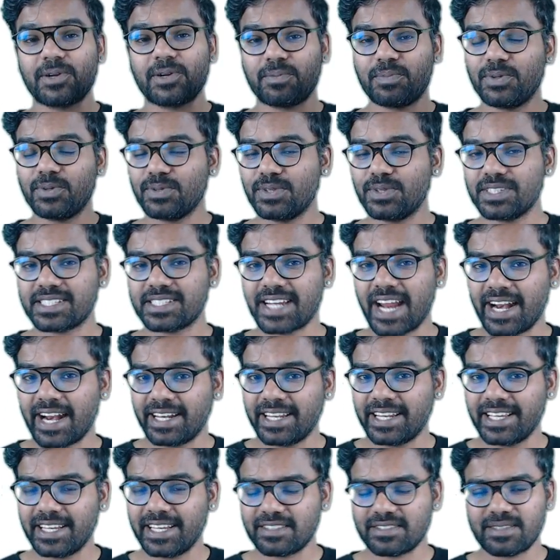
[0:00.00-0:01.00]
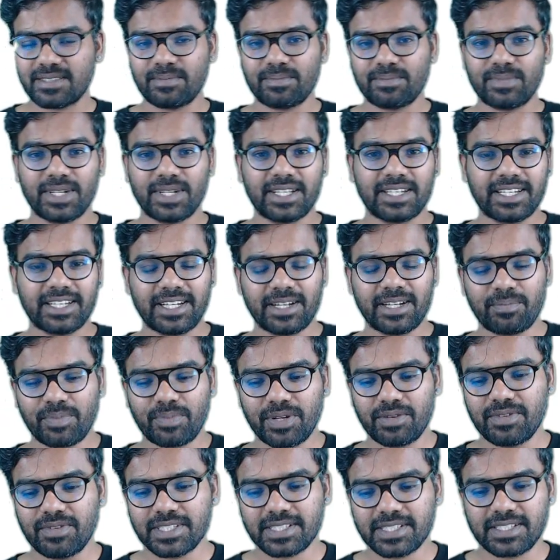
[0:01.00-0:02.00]
about the static assembler in a
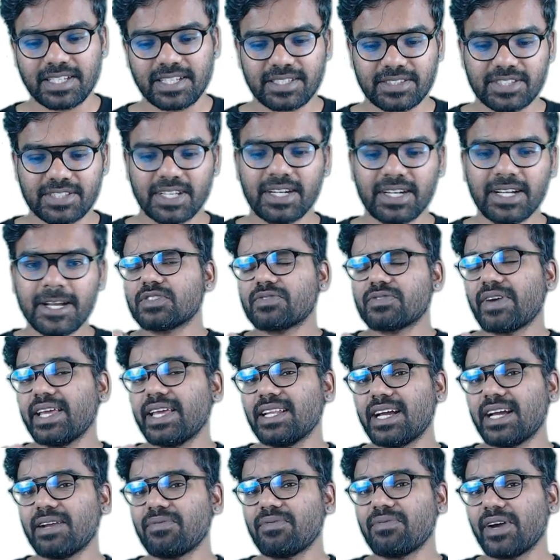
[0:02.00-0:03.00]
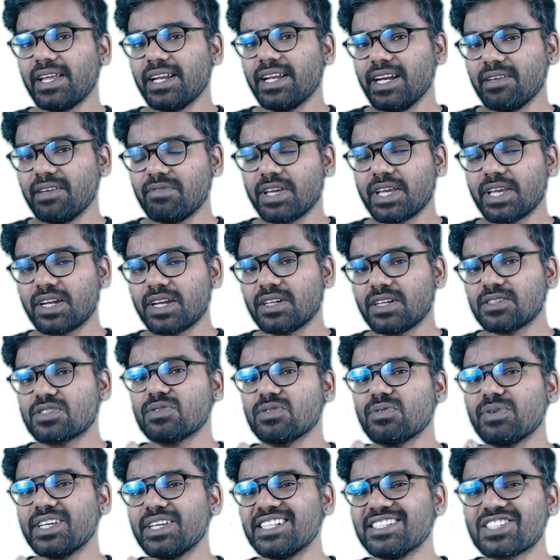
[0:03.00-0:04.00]
previous lecture. It's fine. And finally, we can
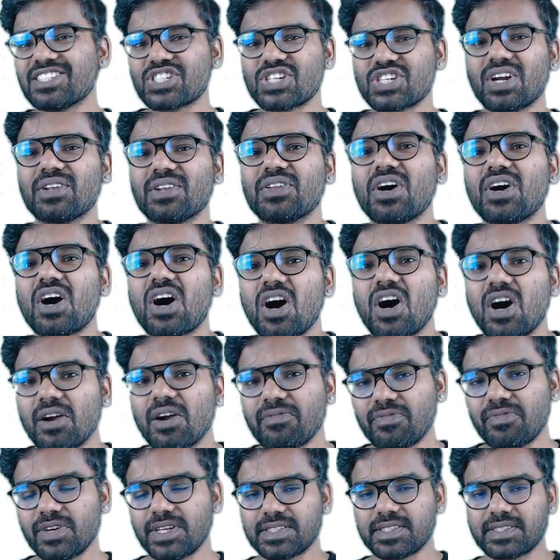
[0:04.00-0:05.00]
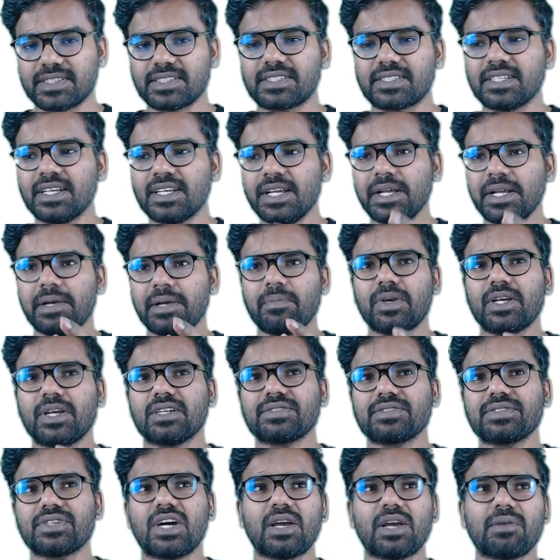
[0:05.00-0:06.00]
also install the hot fixes,
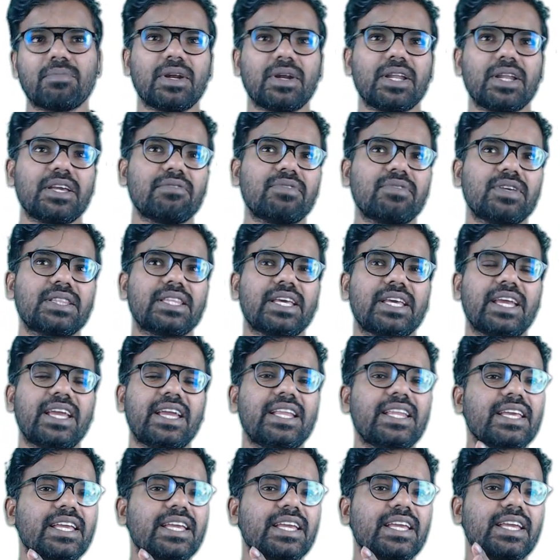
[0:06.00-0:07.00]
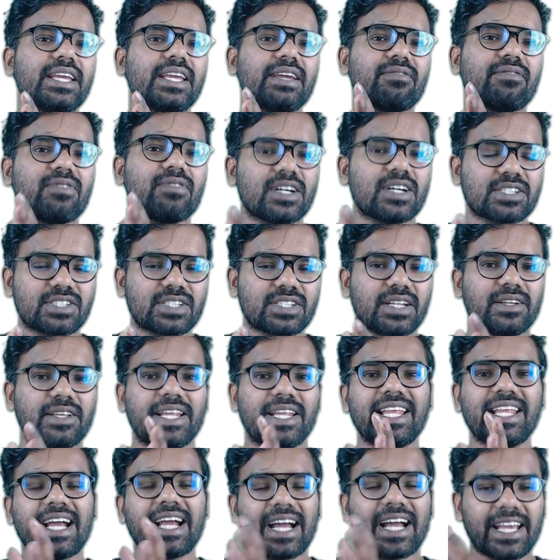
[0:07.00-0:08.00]
because normally with any version,
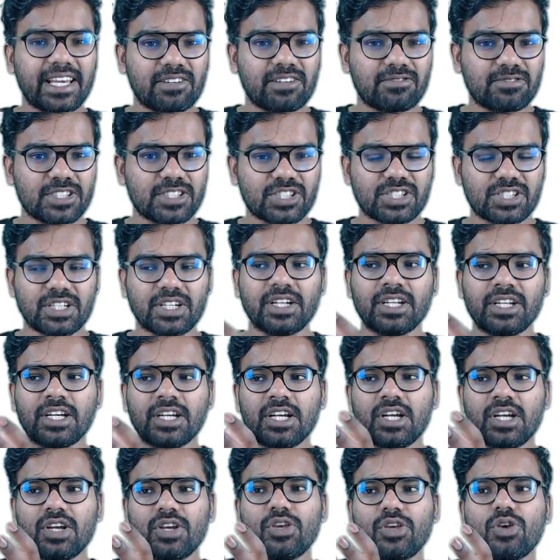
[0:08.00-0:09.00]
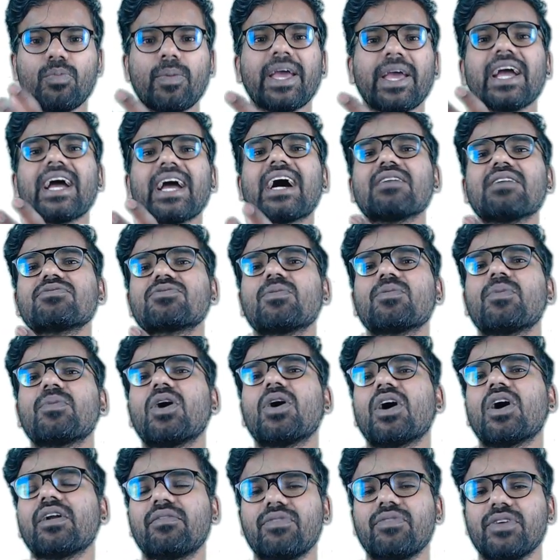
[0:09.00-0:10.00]
any higher version, you may have some
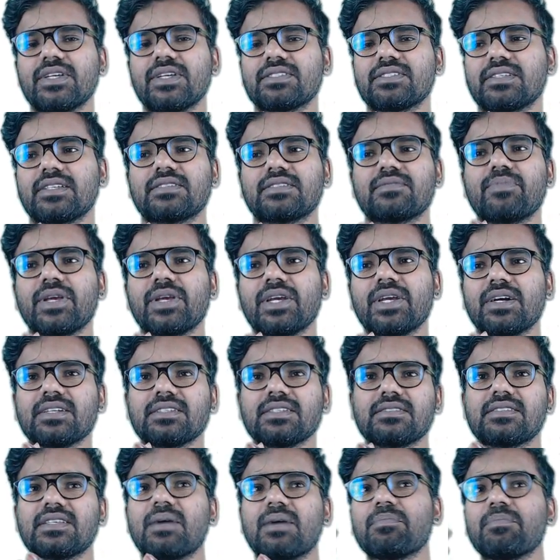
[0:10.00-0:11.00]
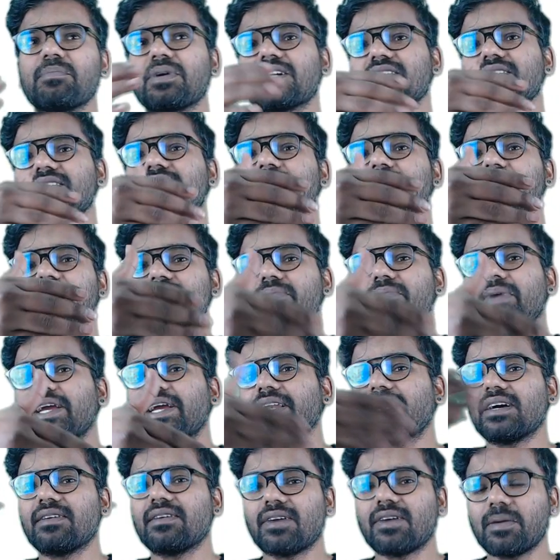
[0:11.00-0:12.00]
hot fixes because some customers
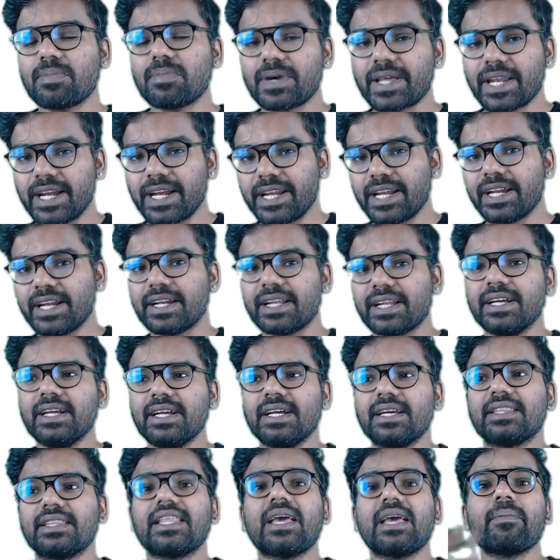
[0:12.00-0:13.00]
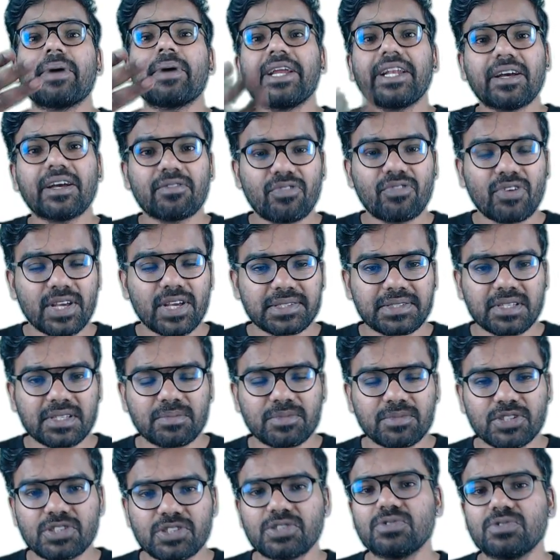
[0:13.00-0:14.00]
might have upgraded. They might have faced some
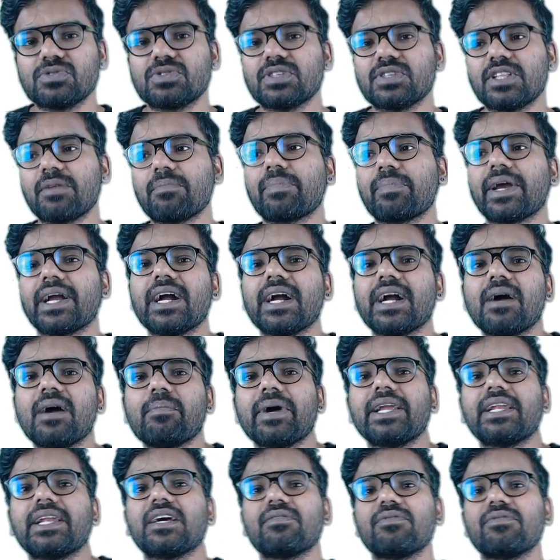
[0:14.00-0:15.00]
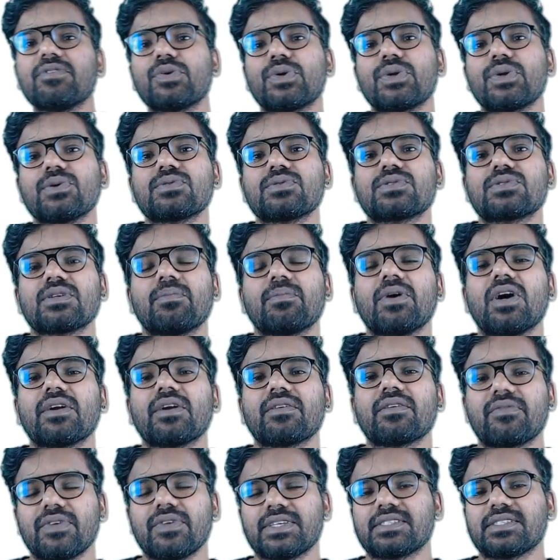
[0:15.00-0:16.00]
issues, then Pega might have introduced some
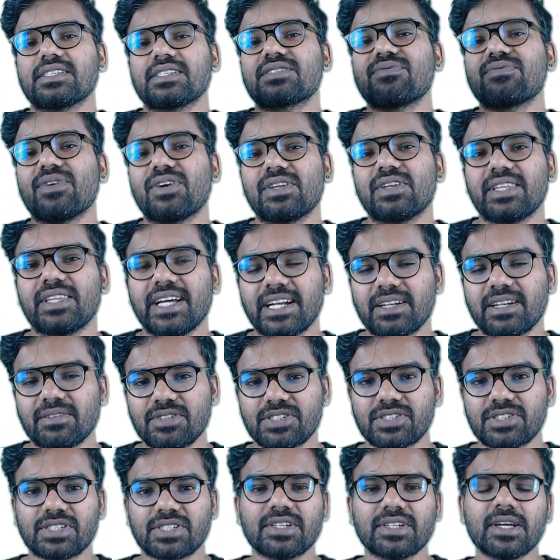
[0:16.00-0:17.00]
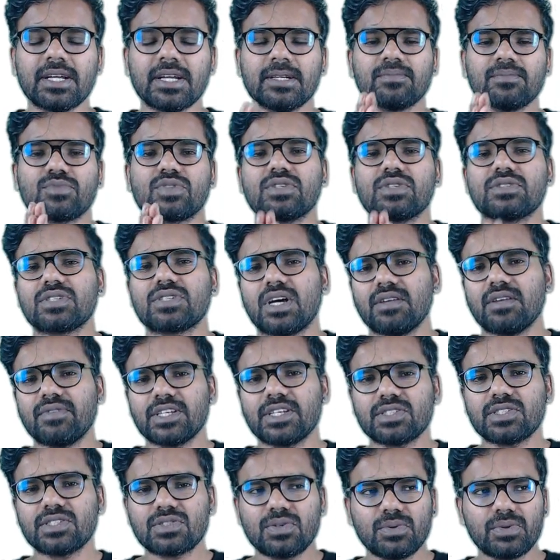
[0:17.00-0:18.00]
hotfixes for that version. So it's
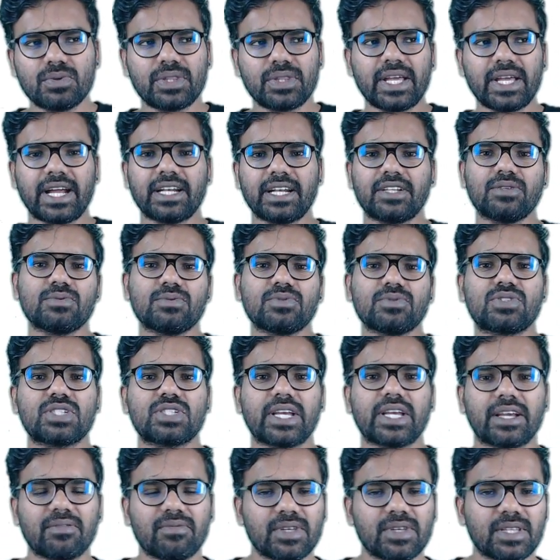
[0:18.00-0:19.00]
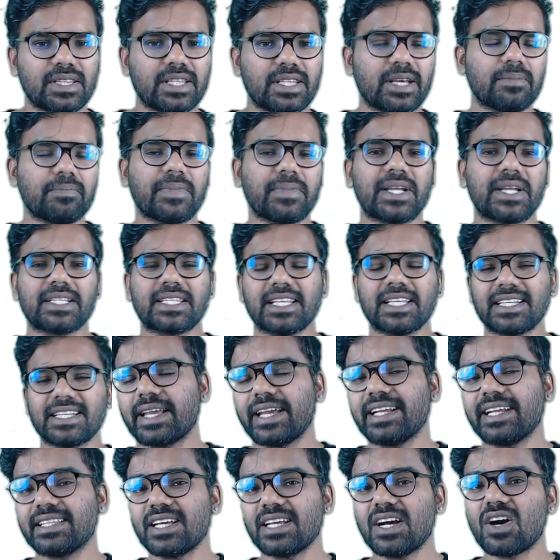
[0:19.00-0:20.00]
always good that you check with them and then
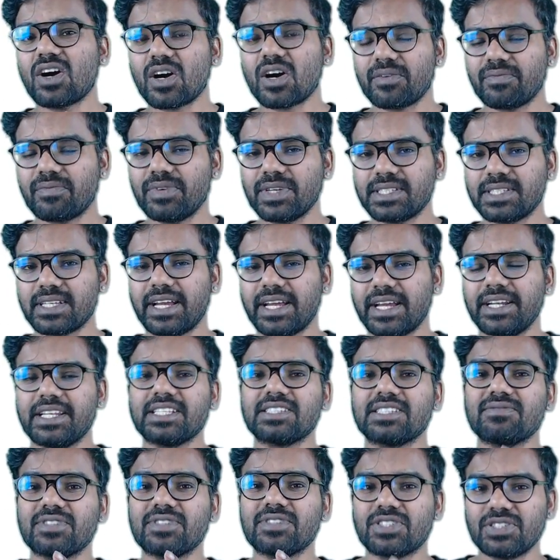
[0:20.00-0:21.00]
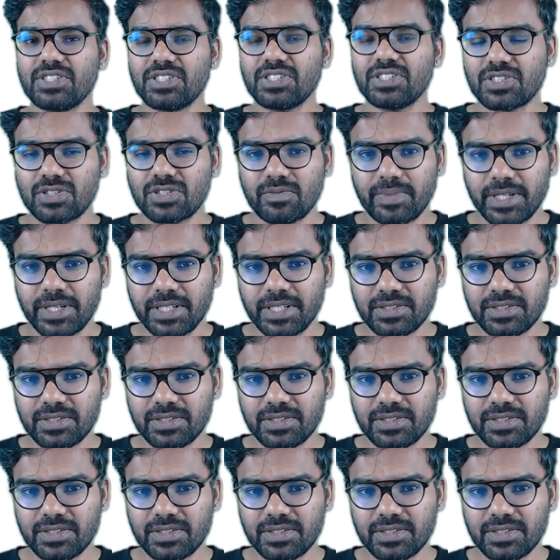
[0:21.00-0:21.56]
get the hotfix IDs which needs to be